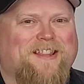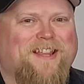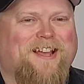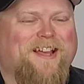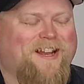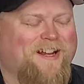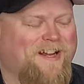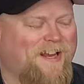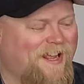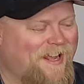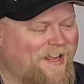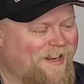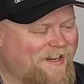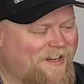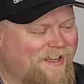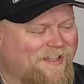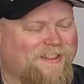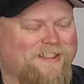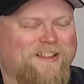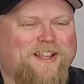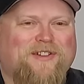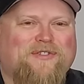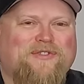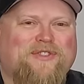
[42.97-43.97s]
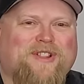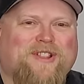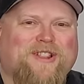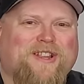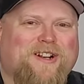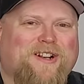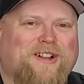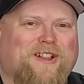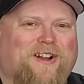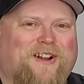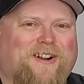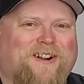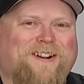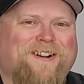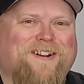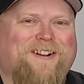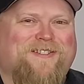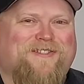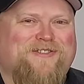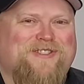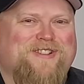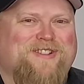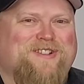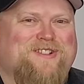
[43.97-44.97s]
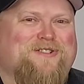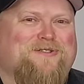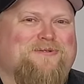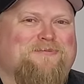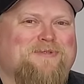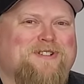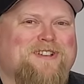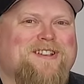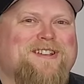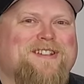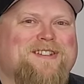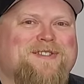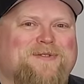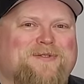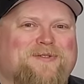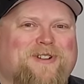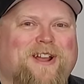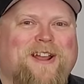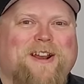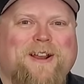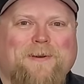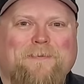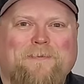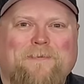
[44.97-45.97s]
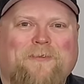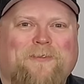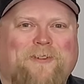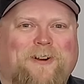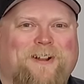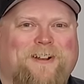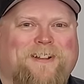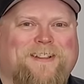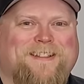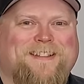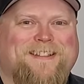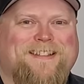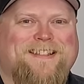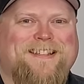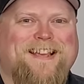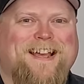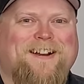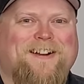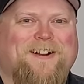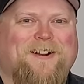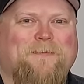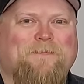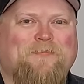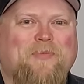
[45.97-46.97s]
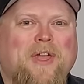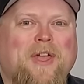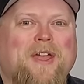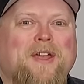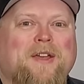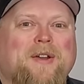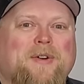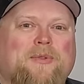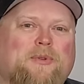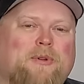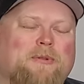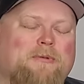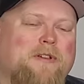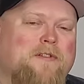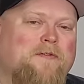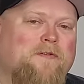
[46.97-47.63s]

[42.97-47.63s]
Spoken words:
light, and I love the little art of the Doomlings right up front and center. When we